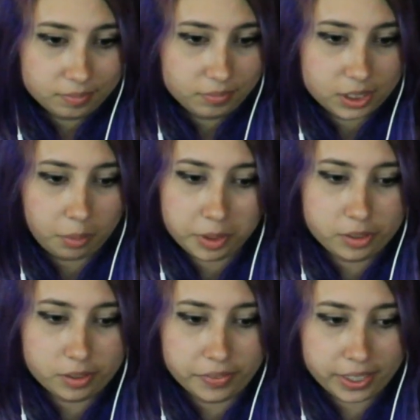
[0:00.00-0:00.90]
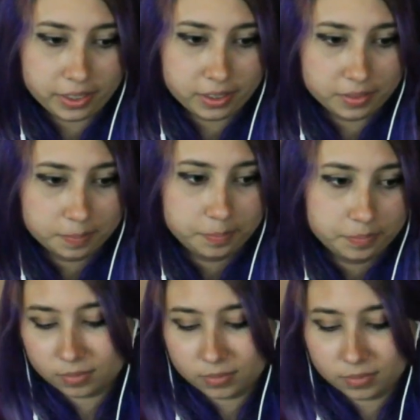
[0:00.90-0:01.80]
It's gonna be just fine.
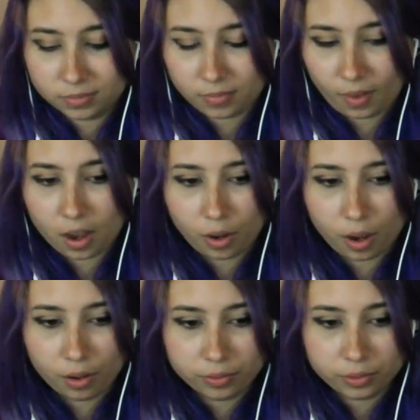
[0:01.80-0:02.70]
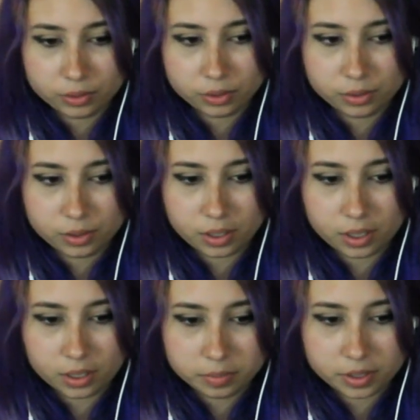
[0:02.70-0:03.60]
How awful to lose your
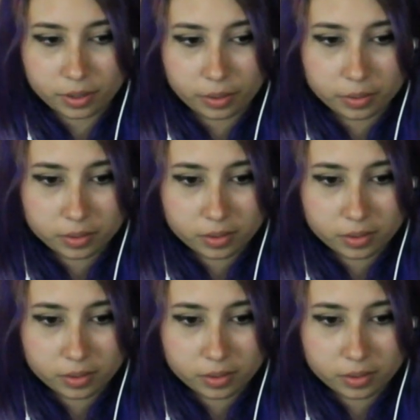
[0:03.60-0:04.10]
arms though.